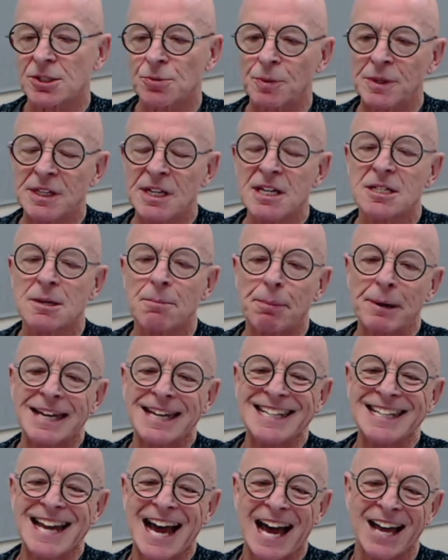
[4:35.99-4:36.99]
We need to bring
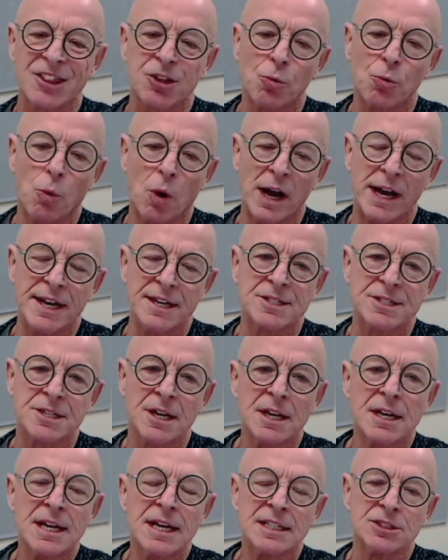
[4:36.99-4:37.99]
in other ways
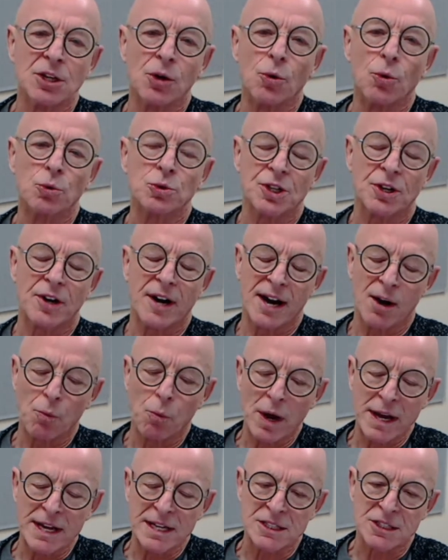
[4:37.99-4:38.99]
to alter our ways